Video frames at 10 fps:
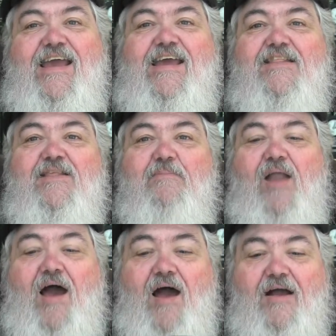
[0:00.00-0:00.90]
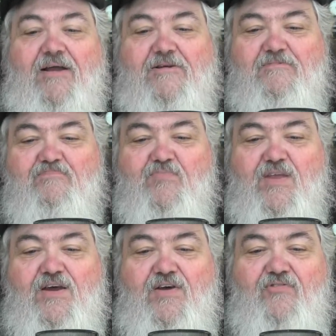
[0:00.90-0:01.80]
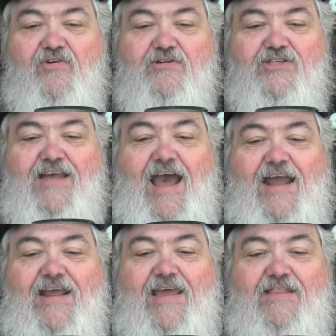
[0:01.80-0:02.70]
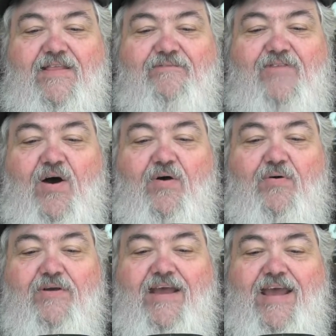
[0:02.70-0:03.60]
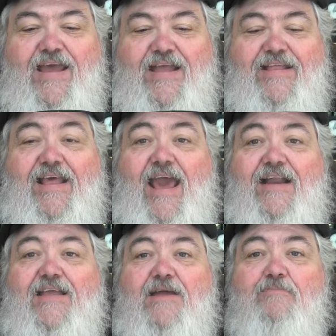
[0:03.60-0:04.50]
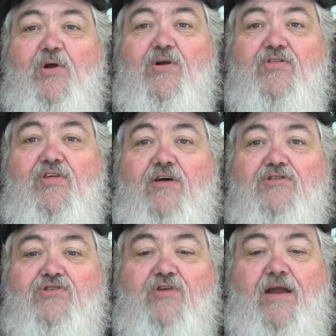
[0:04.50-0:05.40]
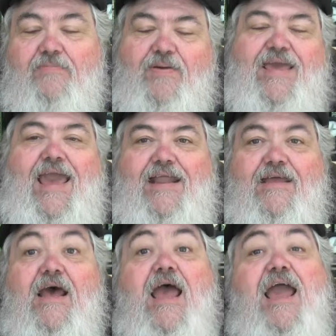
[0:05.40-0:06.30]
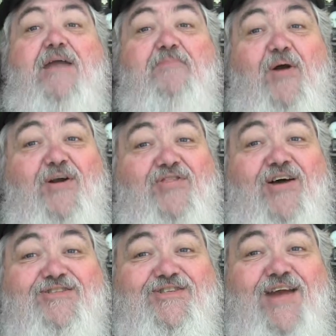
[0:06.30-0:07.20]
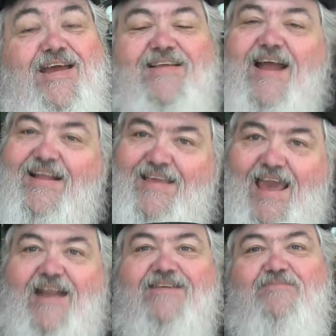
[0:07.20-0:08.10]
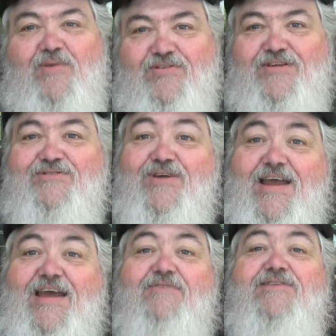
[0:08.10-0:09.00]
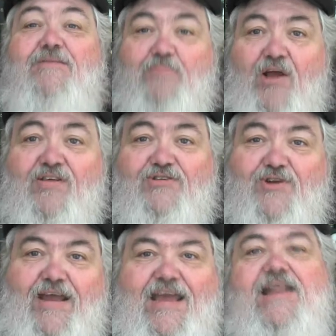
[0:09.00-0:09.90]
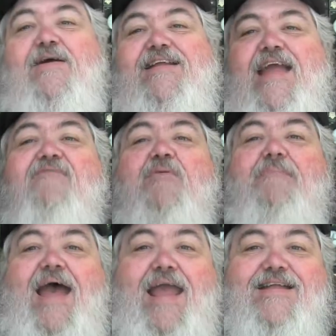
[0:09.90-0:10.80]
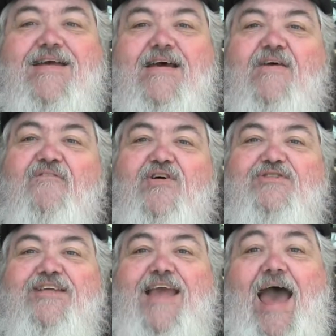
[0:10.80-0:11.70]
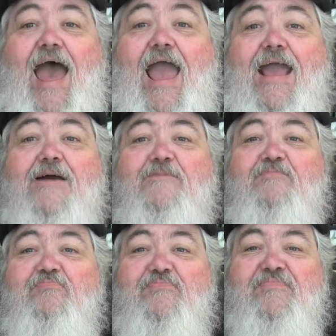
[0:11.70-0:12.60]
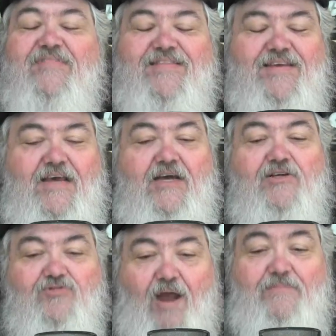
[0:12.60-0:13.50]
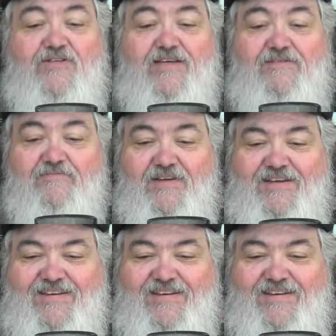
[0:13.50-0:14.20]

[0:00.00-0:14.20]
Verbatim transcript: in the blog. First guy to get the phone in Canada, in Perth, Australia. Canada. In Perth, Australia. Not in Canada, in Perth, Australia. It was in Perth, Australia. Anyway, never mind. First guy drops it.